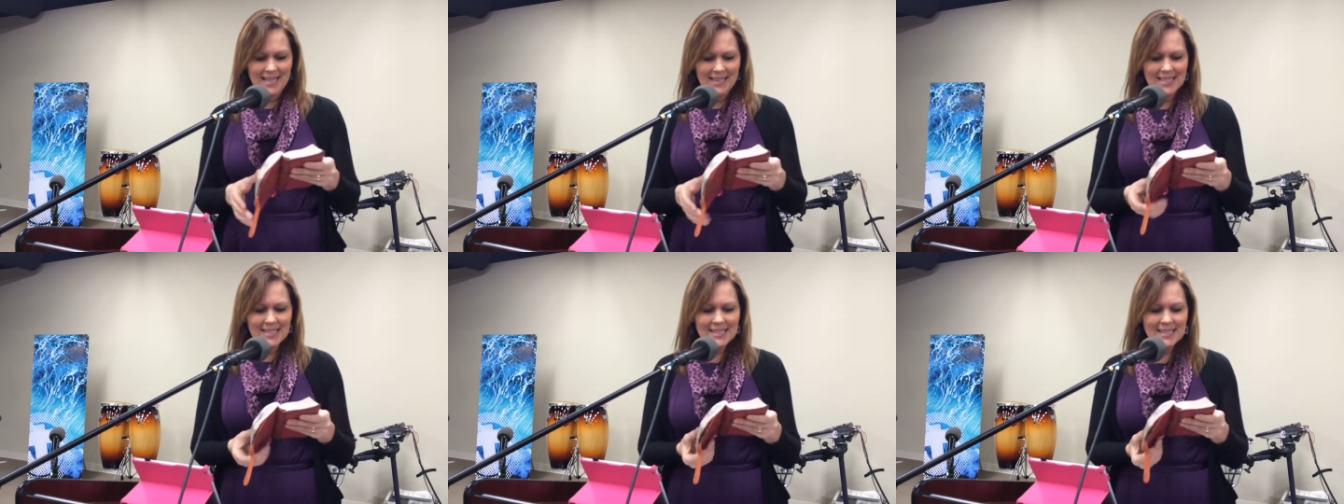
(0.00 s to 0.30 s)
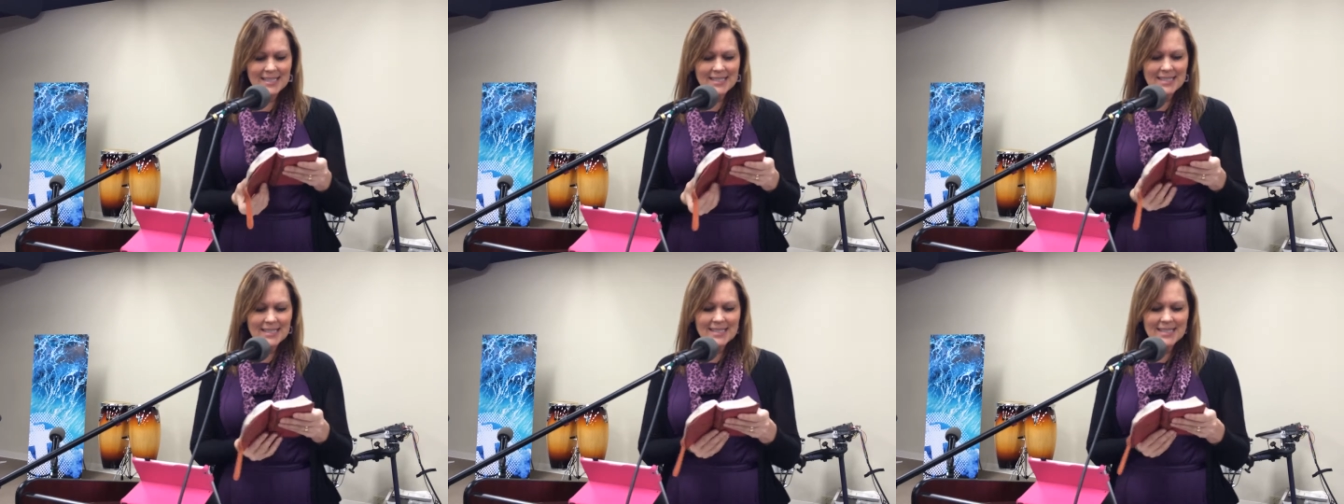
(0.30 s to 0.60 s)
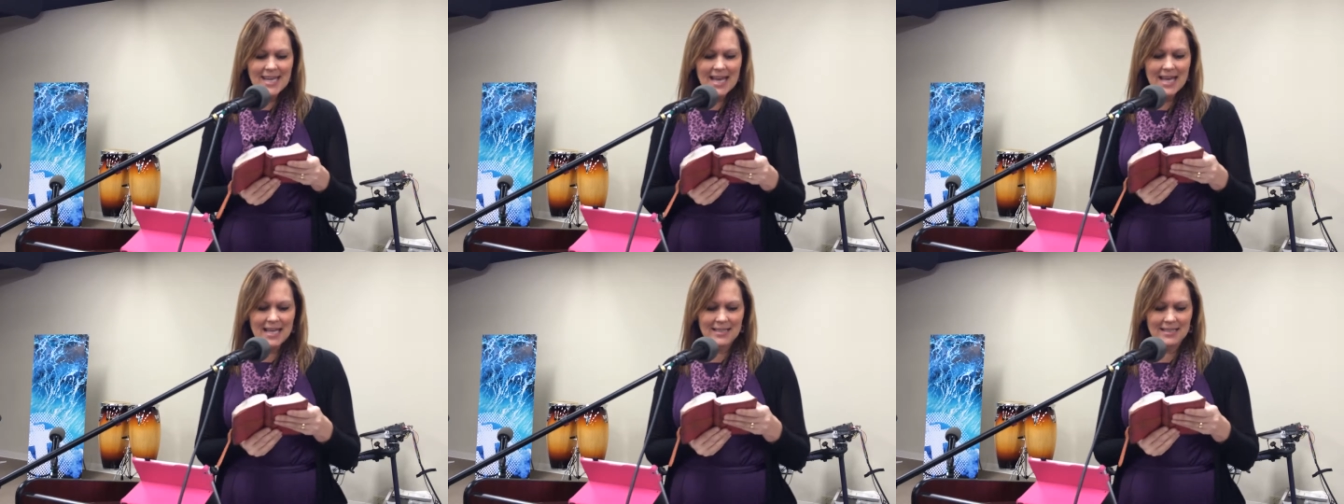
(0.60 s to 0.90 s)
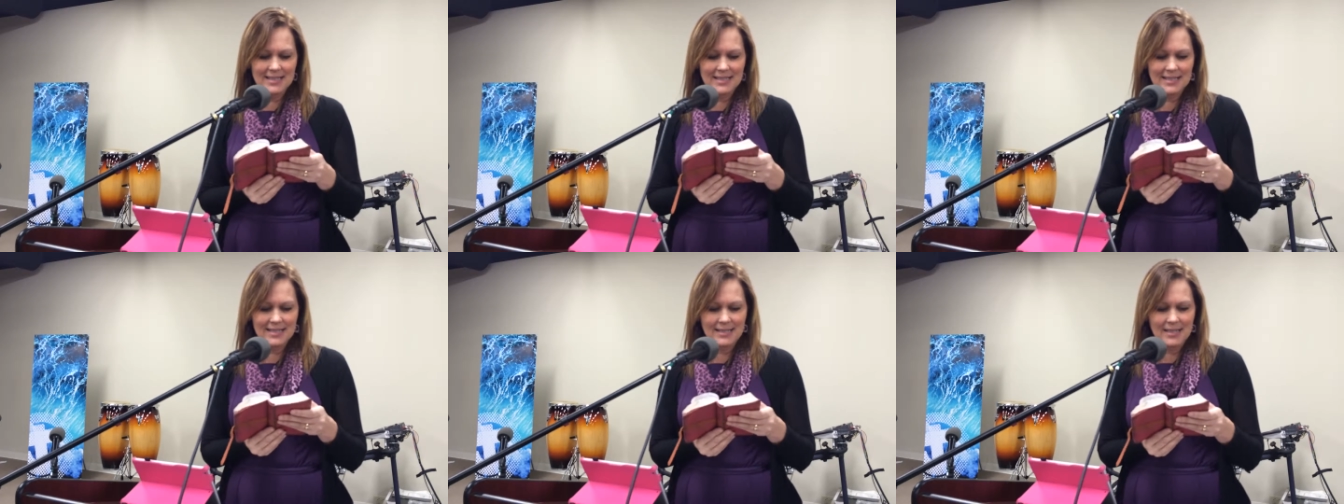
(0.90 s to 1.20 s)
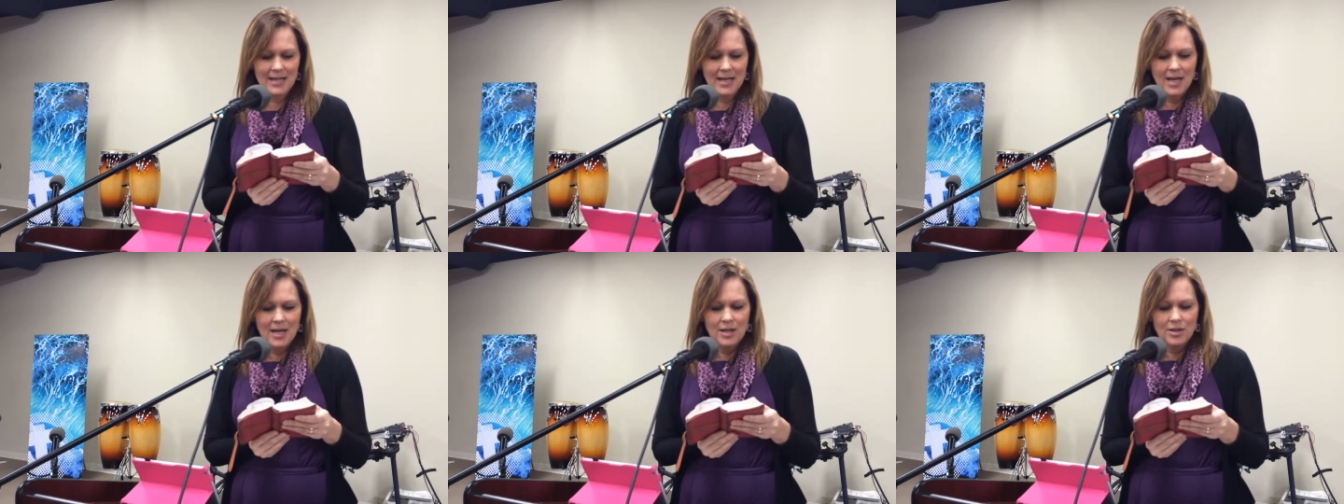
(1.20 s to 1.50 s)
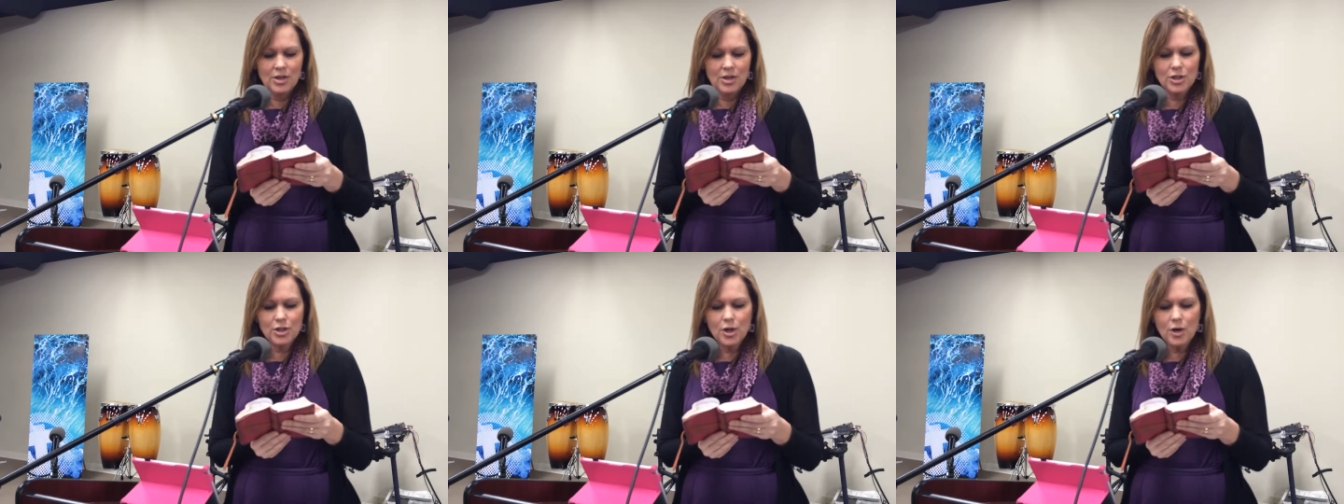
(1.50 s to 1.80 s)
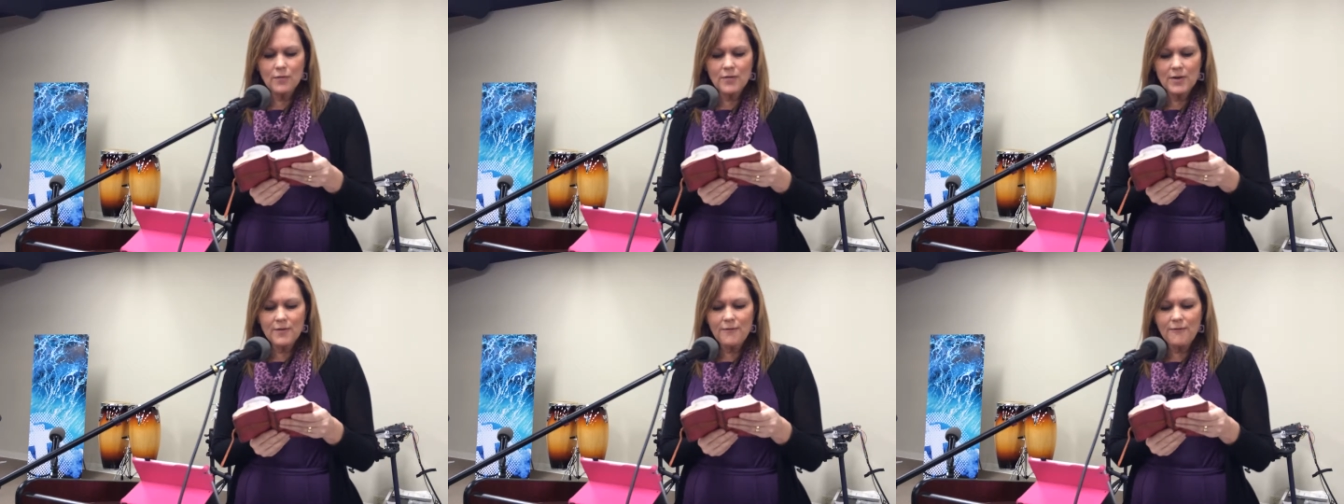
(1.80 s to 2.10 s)
This is intense. The
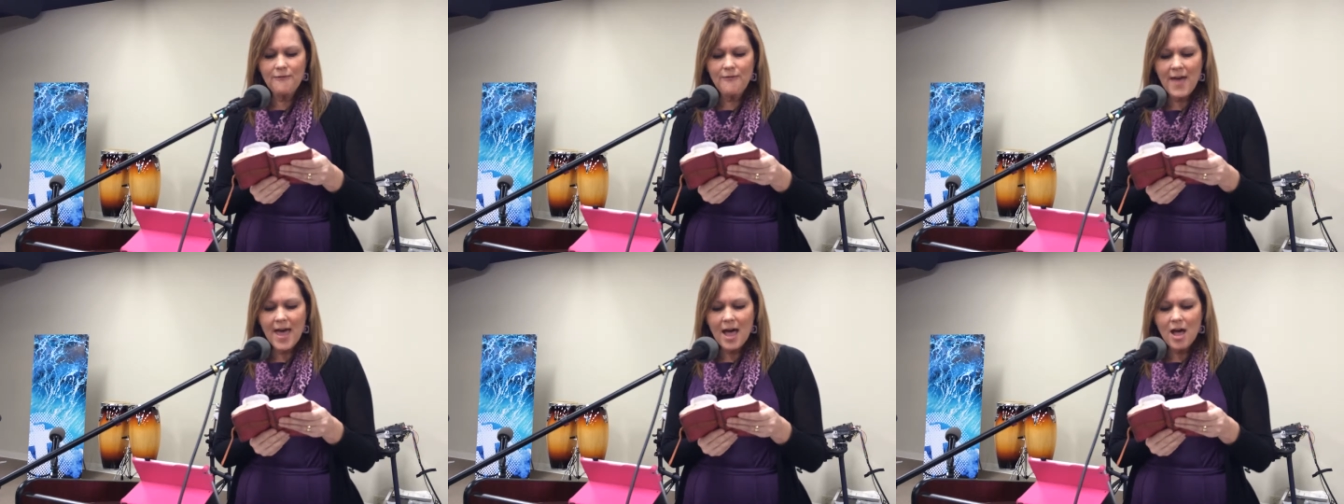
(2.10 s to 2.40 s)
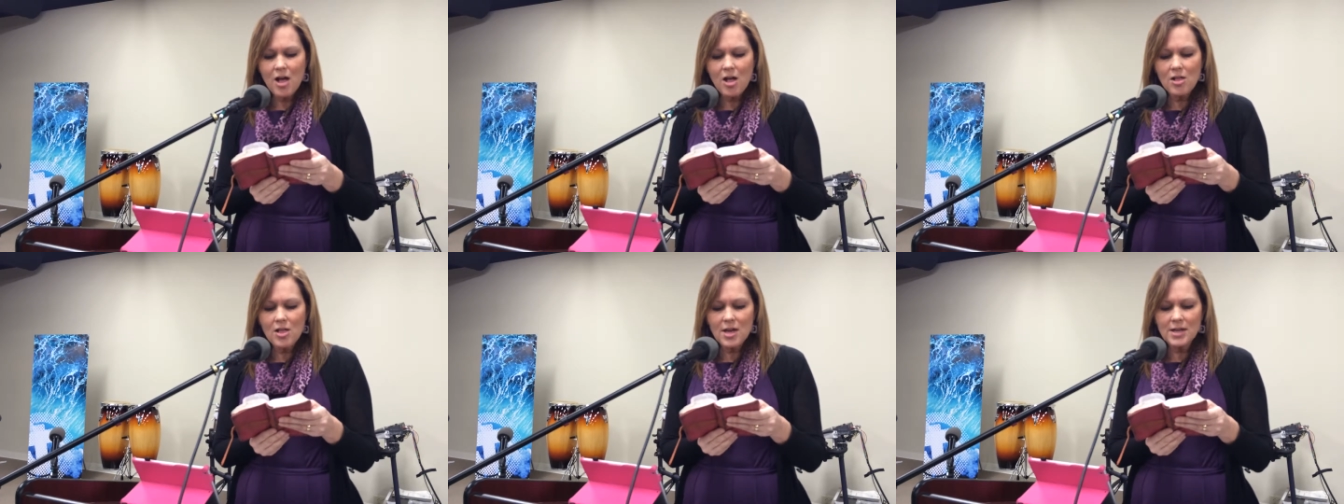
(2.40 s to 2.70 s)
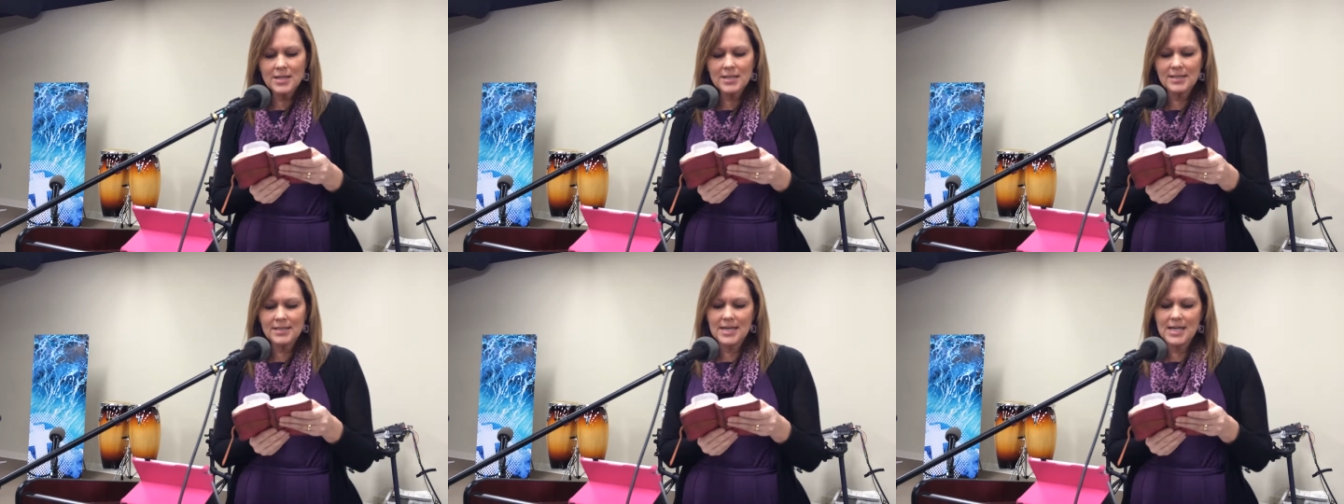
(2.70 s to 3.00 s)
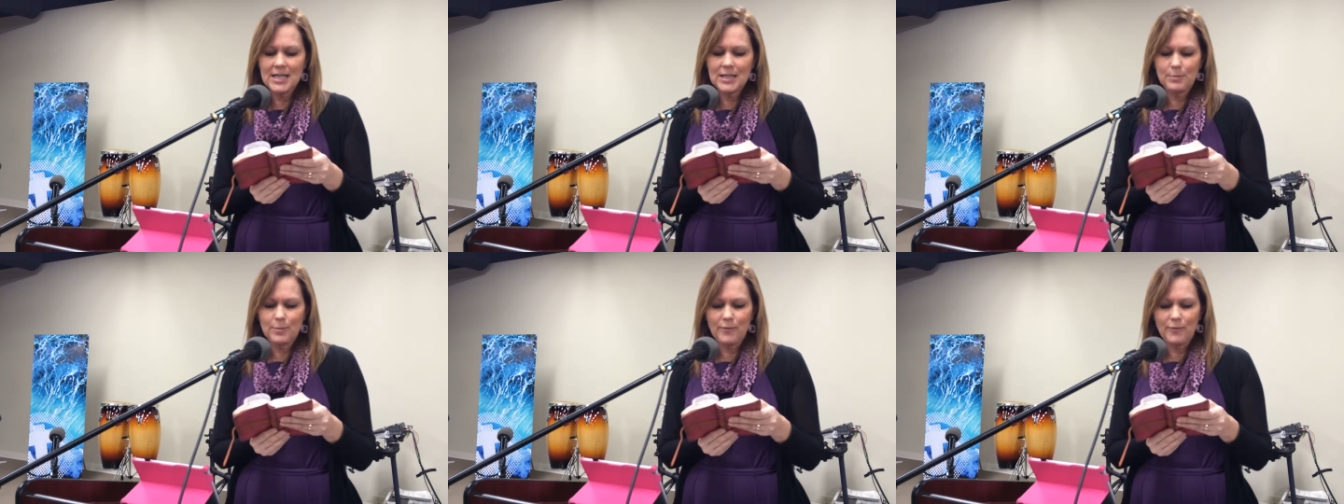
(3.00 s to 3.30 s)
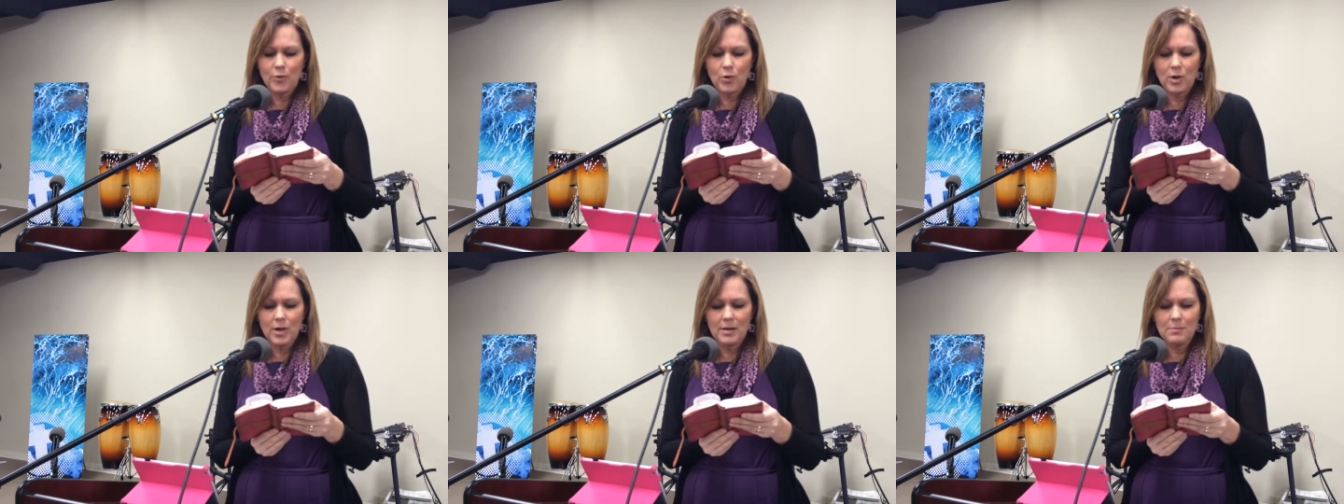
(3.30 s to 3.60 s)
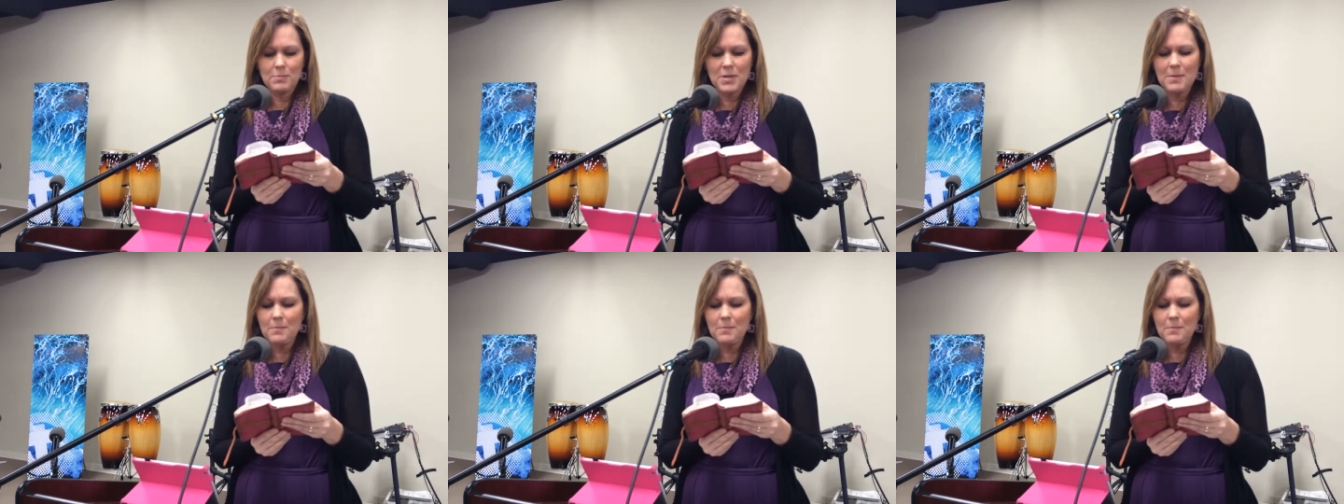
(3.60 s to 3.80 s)
servant fell on his knees before him.